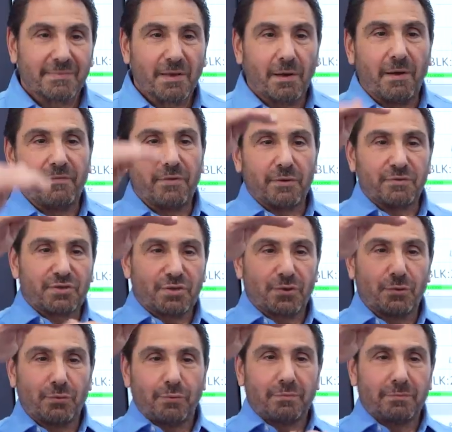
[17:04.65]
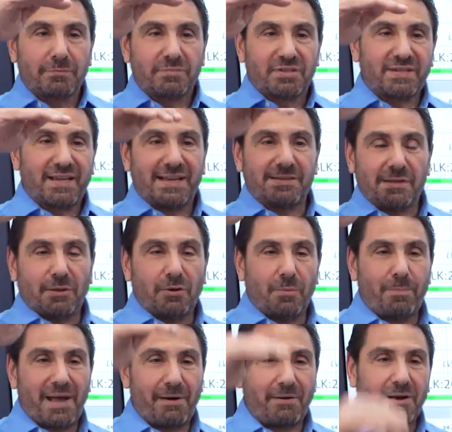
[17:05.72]
of those 2 states, the
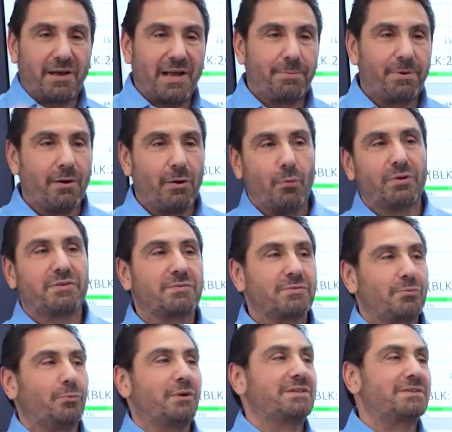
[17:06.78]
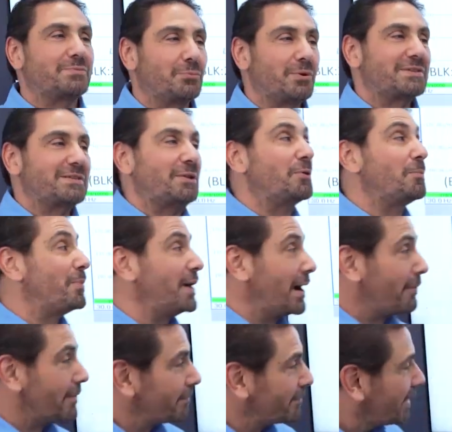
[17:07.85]
low power and high power. What's low power?